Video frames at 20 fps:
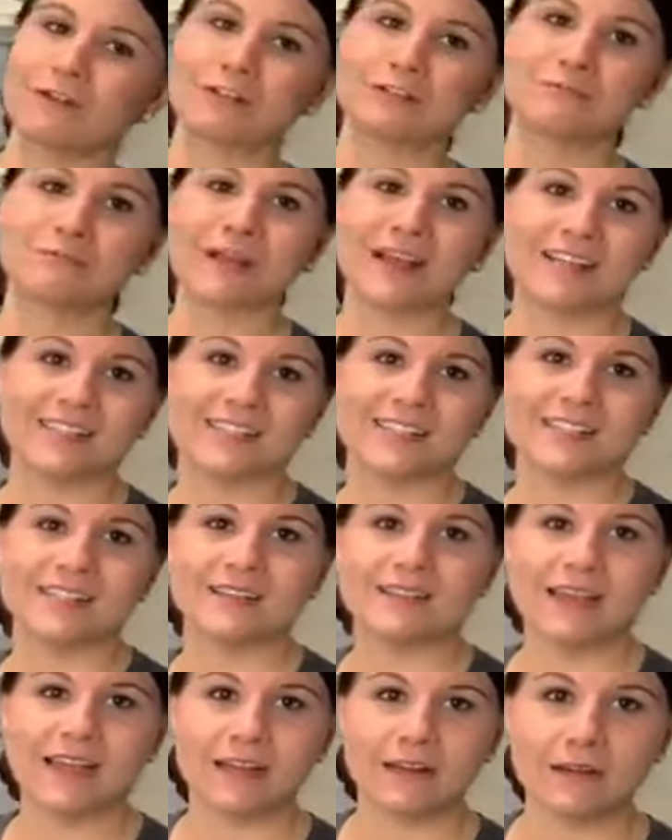first process
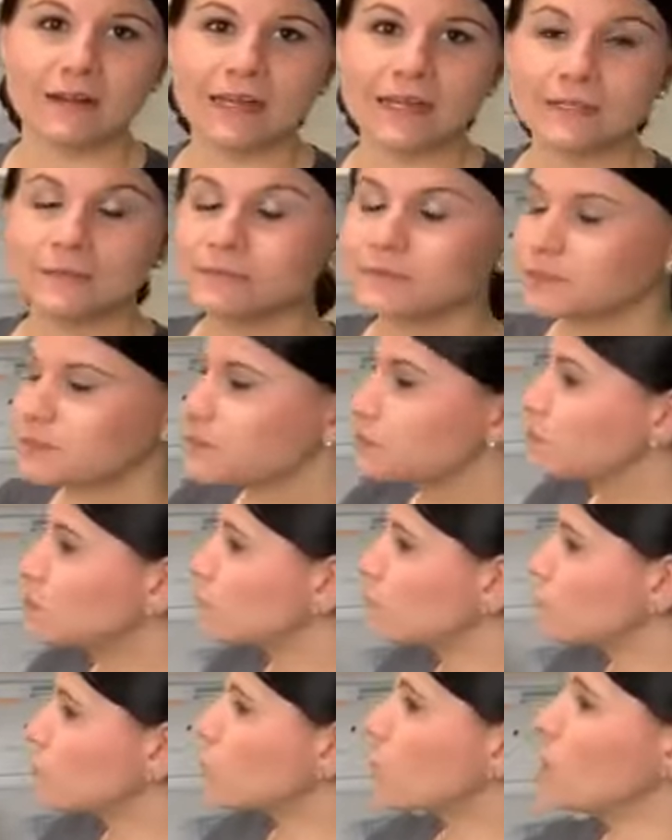of layering.
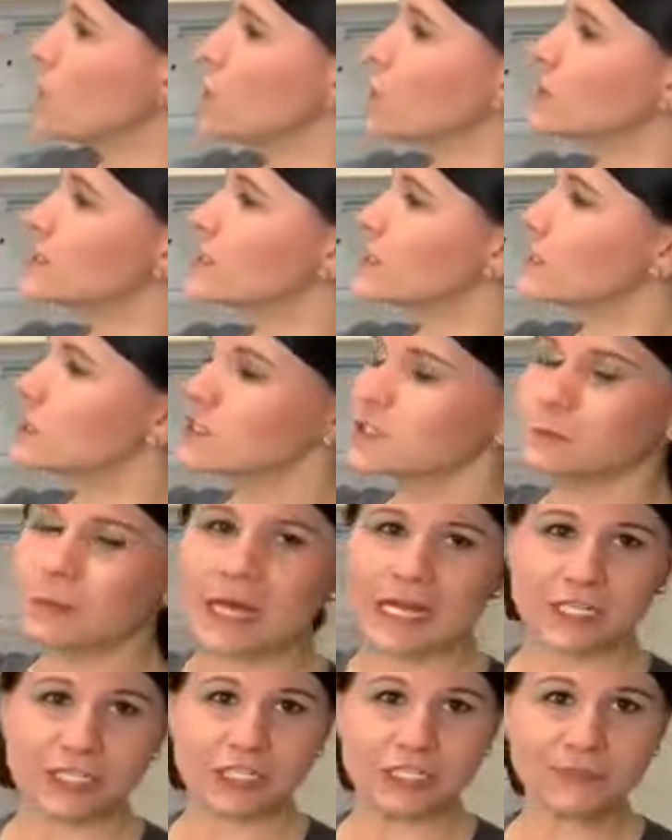It looks a little
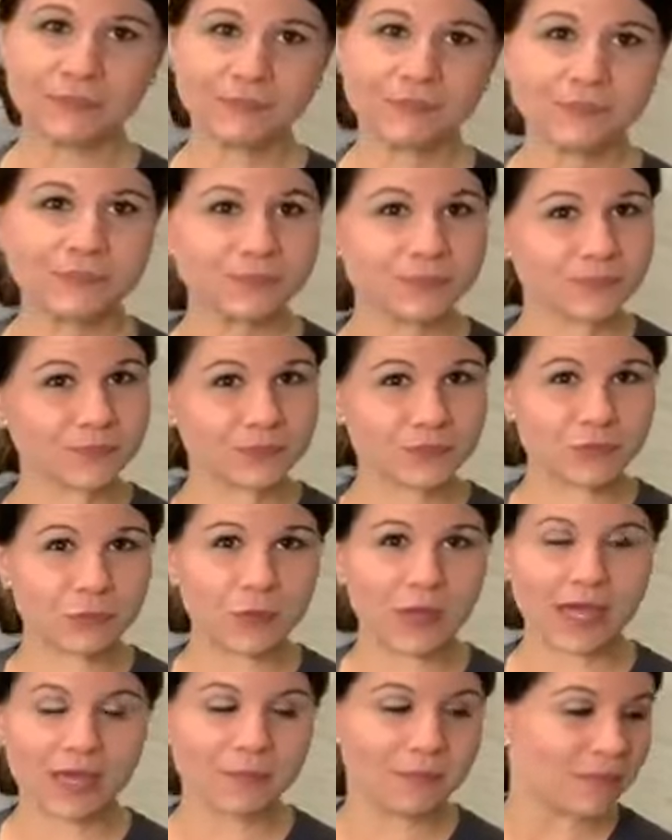splotchy. It's
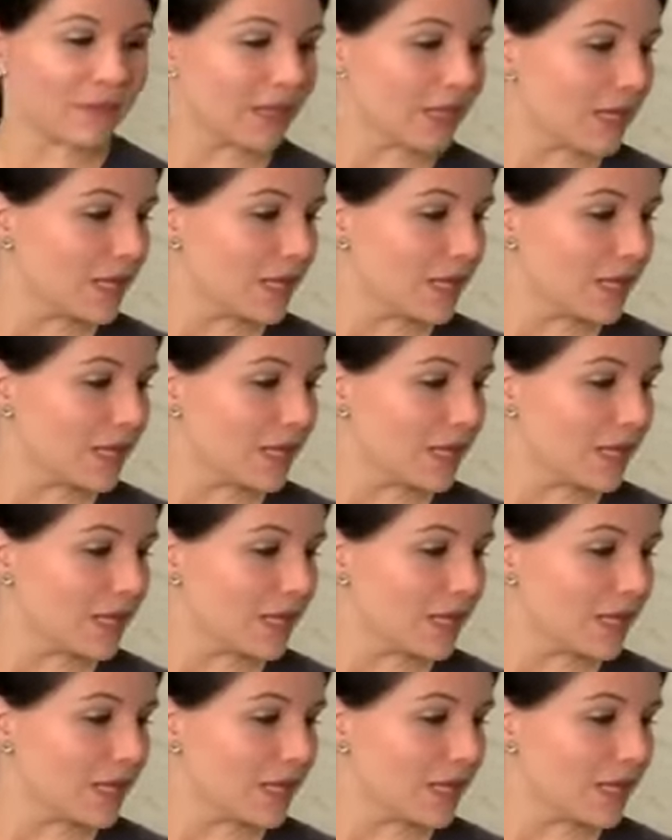okay.